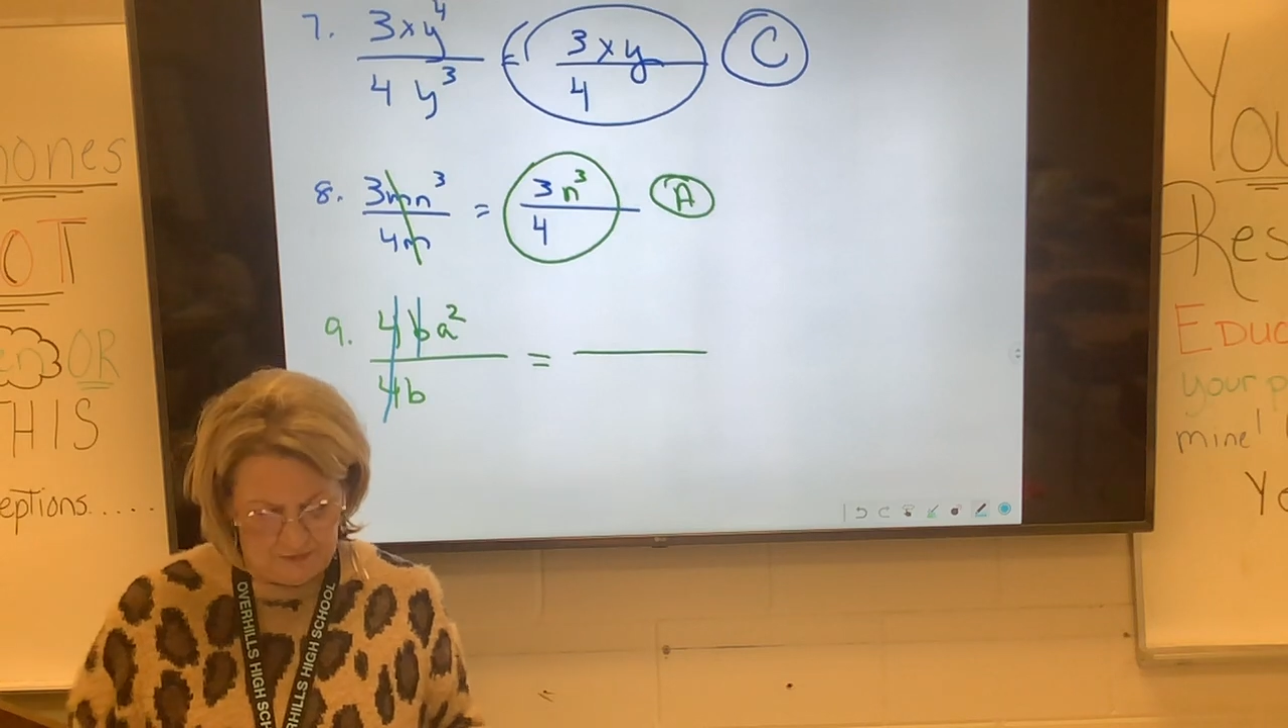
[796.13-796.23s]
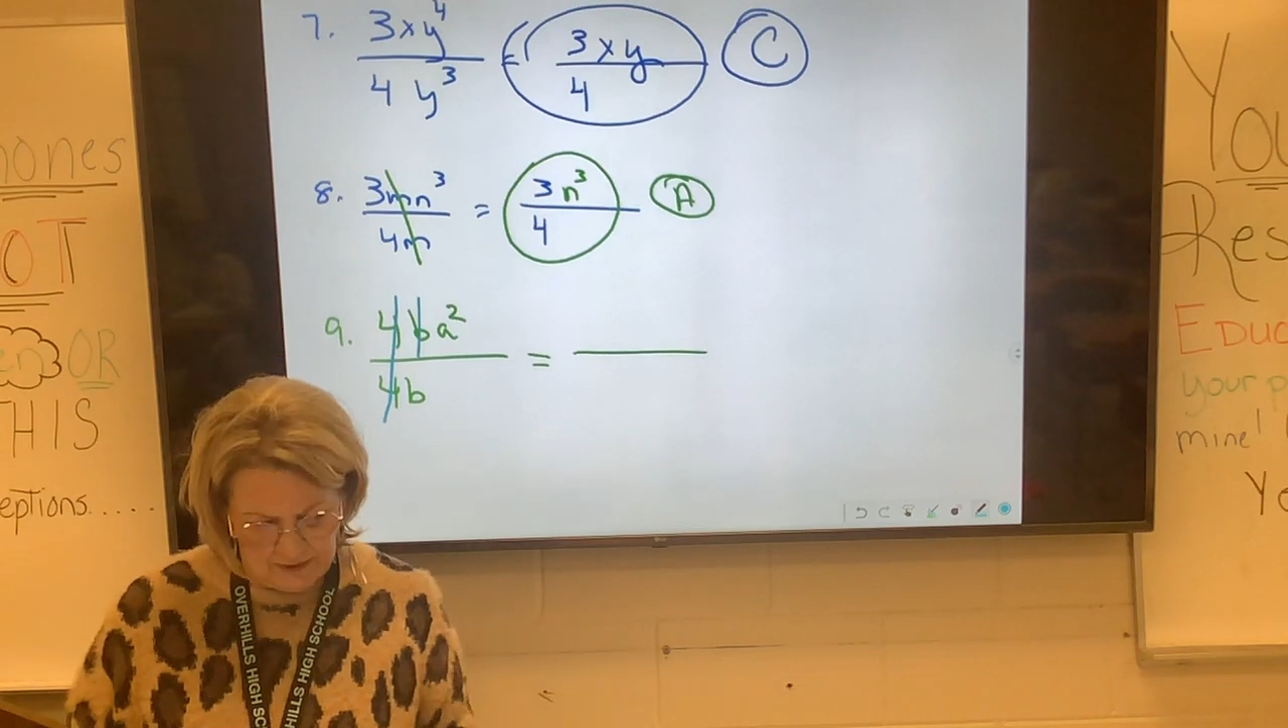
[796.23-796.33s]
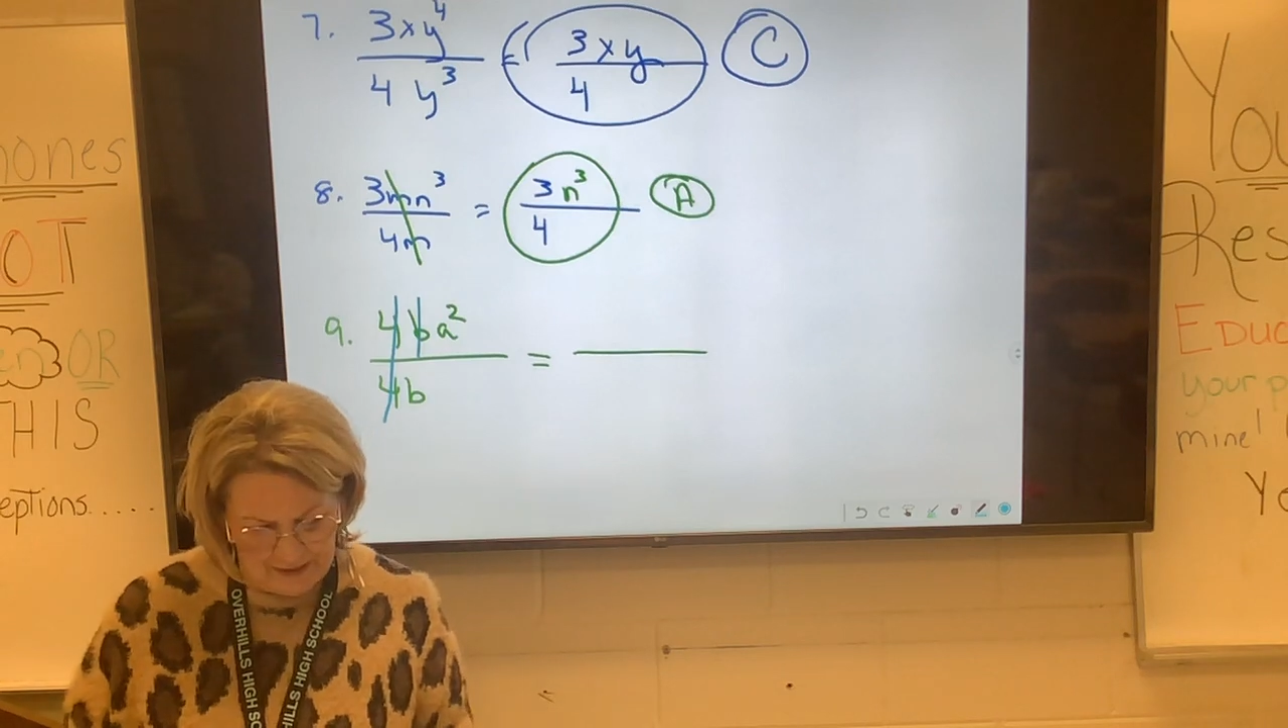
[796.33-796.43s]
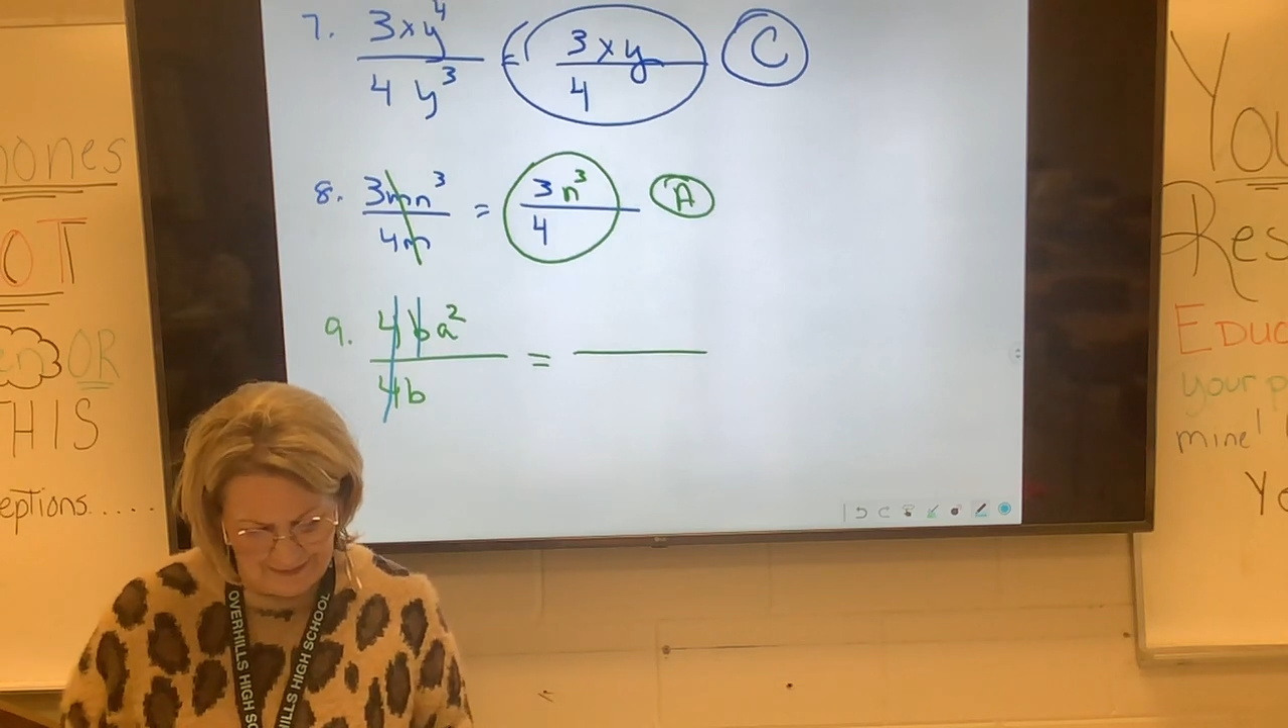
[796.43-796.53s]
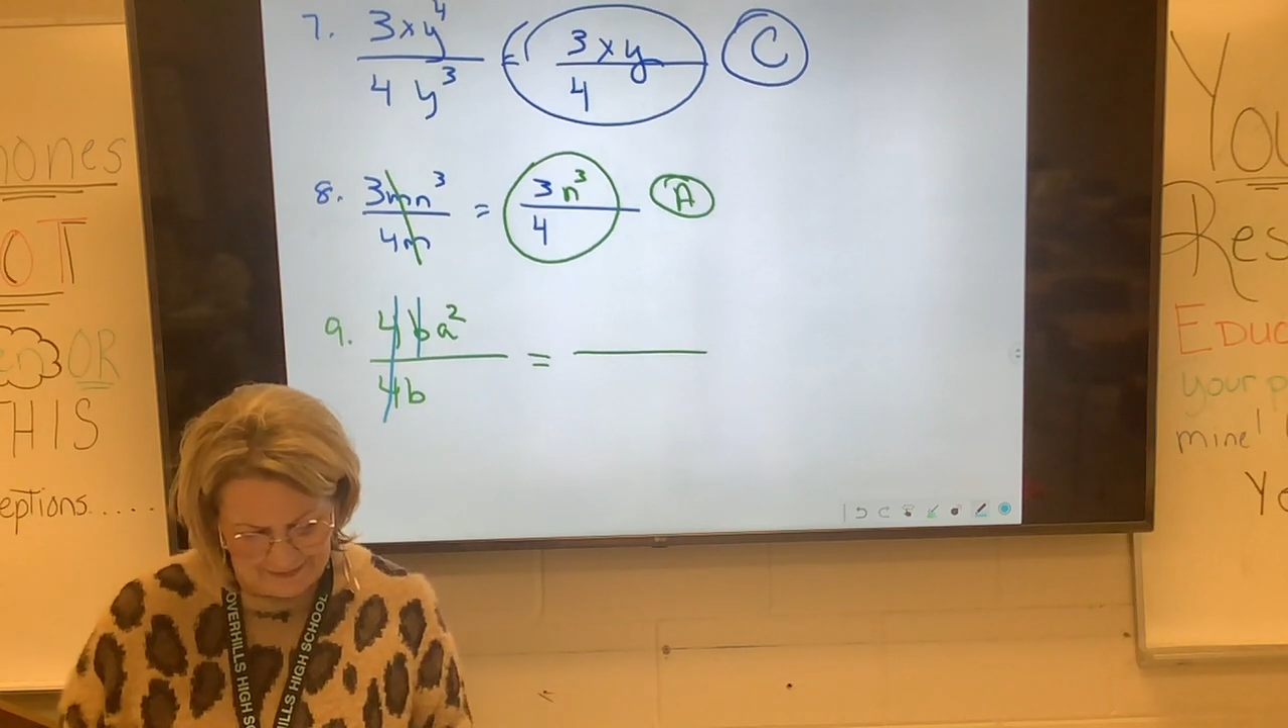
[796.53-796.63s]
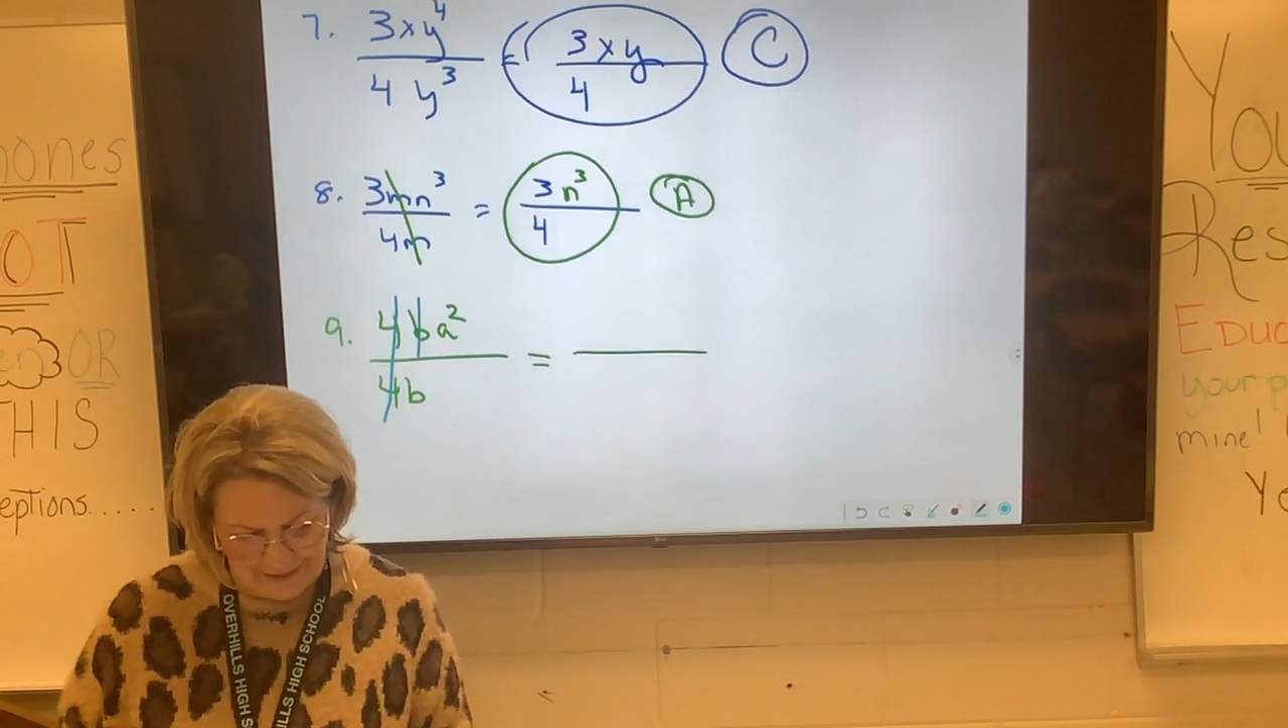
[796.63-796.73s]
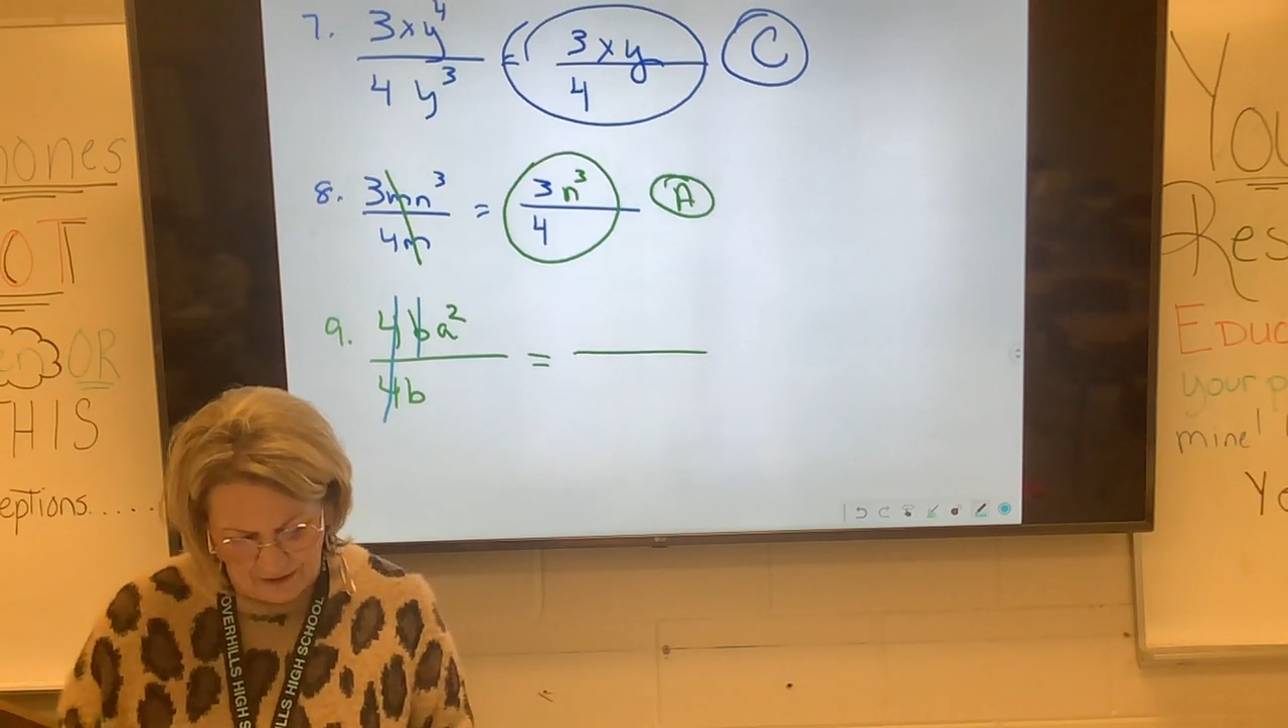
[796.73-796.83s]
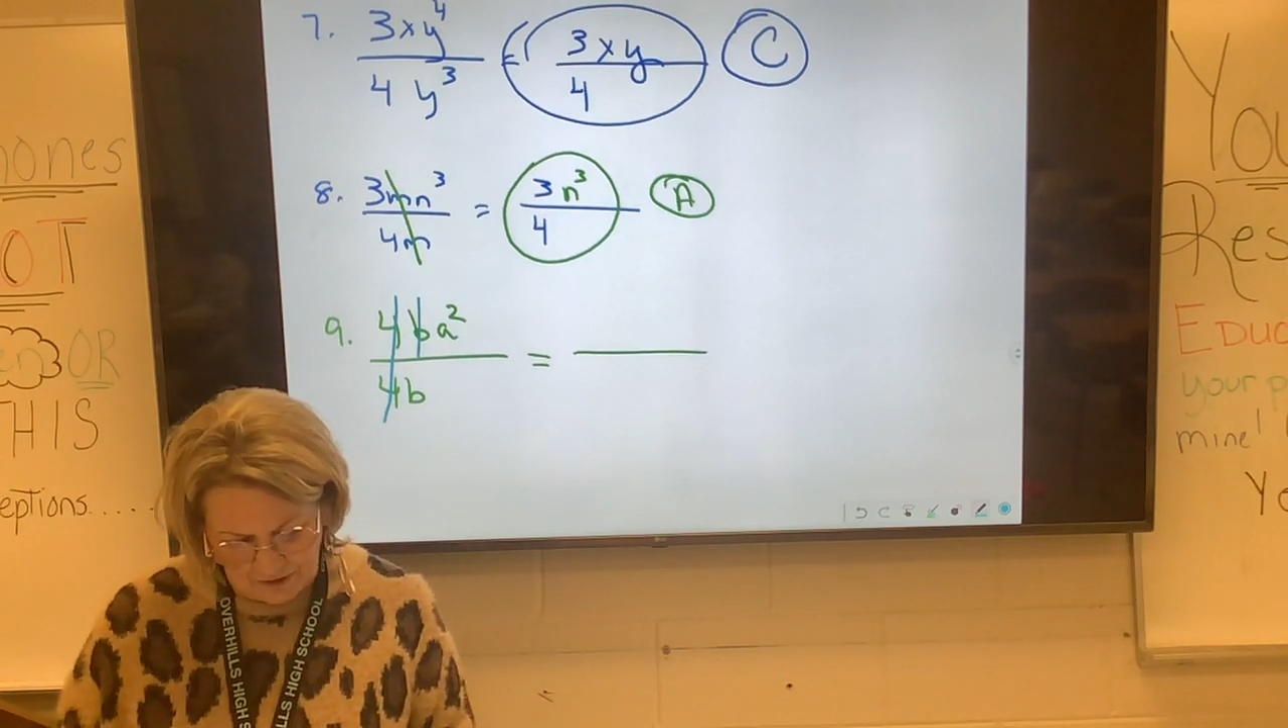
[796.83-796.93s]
and it has to stay